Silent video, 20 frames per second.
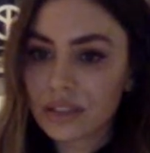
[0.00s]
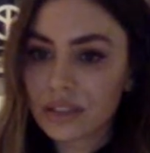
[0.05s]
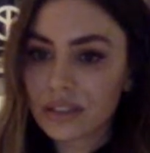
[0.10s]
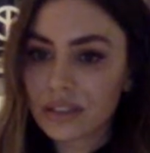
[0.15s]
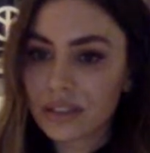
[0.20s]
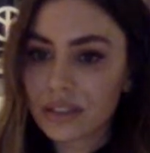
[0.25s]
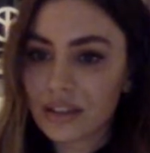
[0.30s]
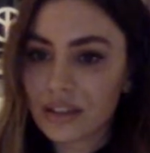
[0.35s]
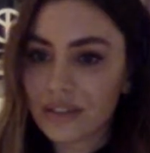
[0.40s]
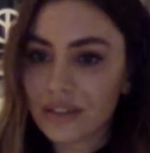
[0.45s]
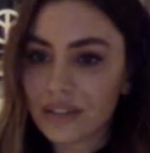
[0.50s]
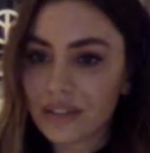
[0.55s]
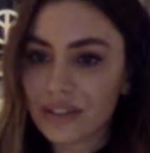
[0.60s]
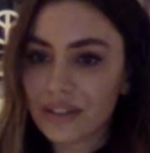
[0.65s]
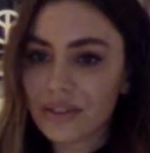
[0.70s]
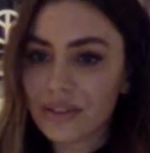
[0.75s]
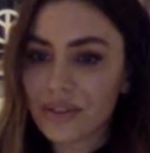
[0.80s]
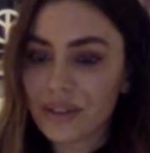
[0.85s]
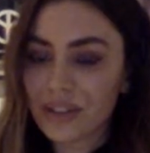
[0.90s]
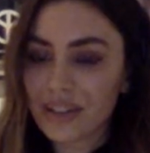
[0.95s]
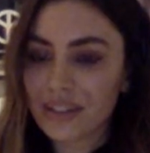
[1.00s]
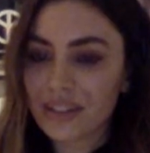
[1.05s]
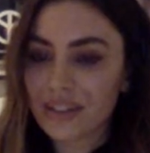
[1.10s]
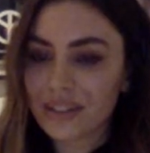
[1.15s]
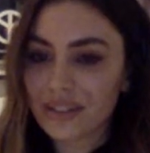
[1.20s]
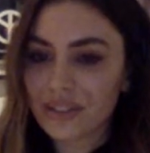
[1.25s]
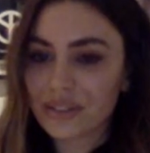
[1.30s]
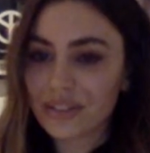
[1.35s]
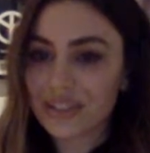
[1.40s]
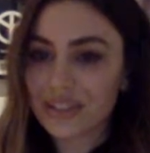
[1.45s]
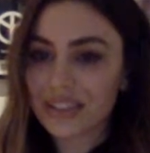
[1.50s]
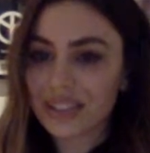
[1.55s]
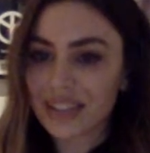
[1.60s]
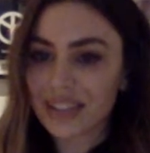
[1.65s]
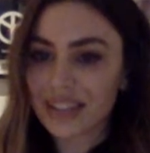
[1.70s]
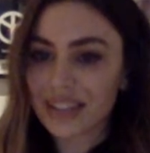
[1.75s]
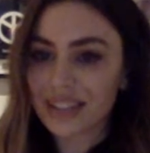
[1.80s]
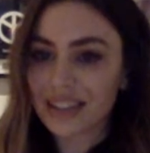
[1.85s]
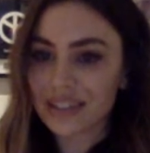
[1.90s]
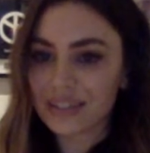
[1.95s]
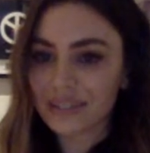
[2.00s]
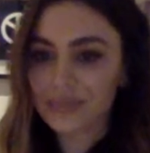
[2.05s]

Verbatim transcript: Ah, right there walking too is sick.